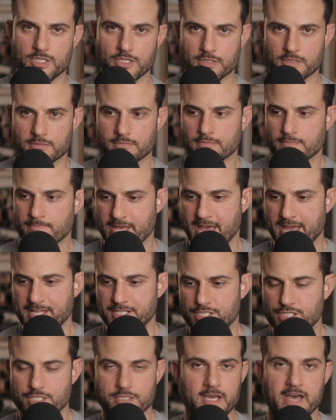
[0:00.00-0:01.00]
you know,
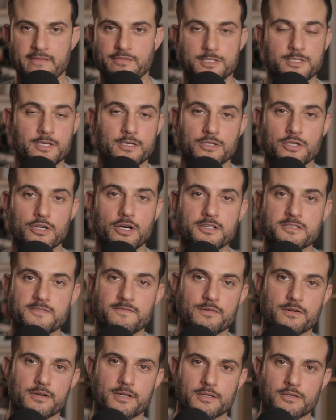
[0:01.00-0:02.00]
and have a certain cost
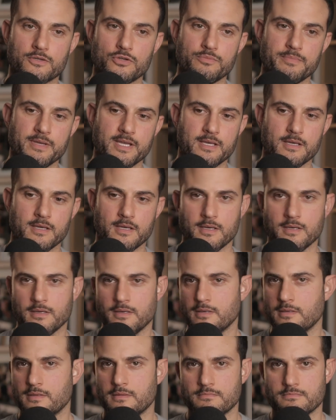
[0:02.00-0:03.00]
for it. Could be
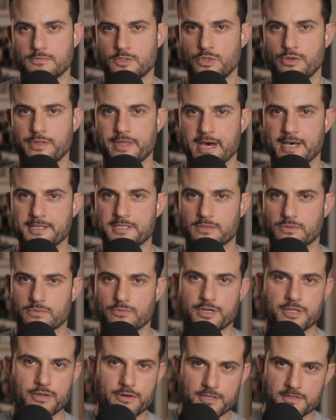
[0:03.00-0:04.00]
two thousand,
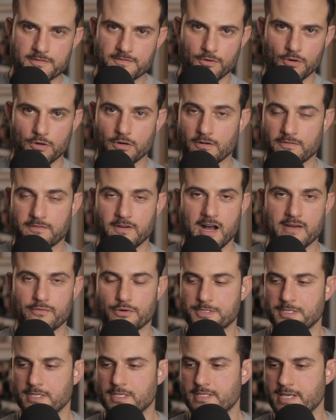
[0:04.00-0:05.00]
whether it's four or five or
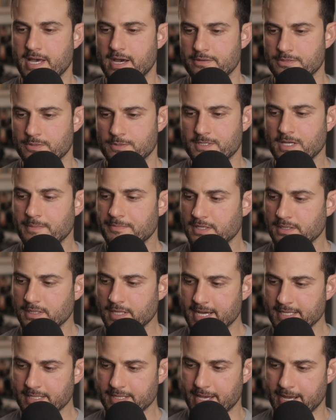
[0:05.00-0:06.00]
six hours or something
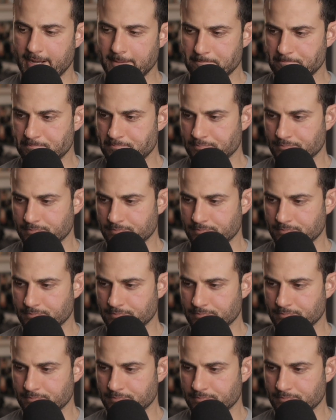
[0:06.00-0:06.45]
like that.